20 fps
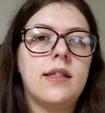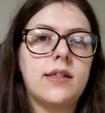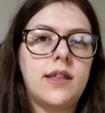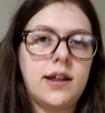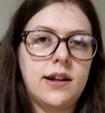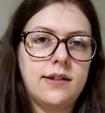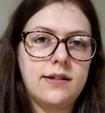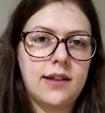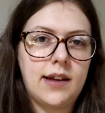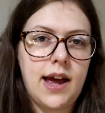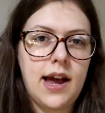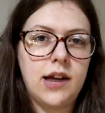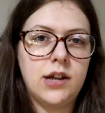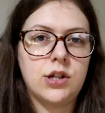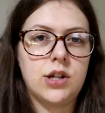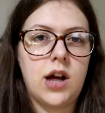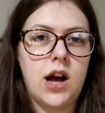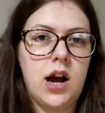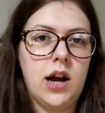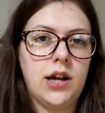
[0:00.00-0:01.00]
That is the
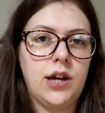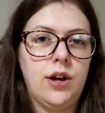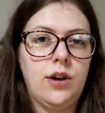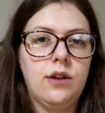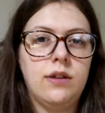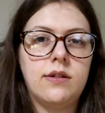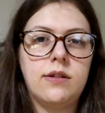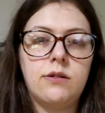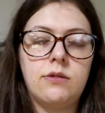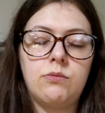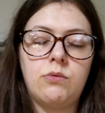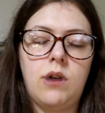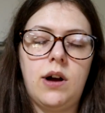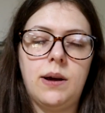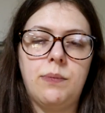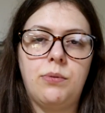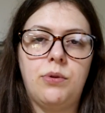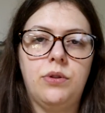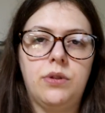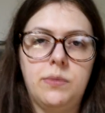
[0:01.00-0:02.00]
cage that I used, what
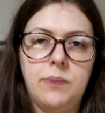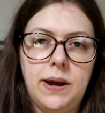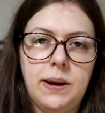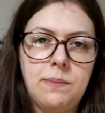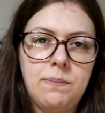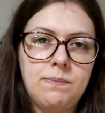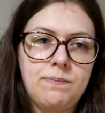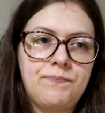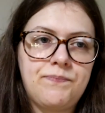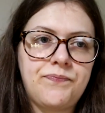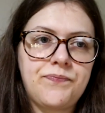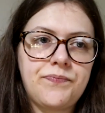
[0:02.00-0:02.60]
I put them in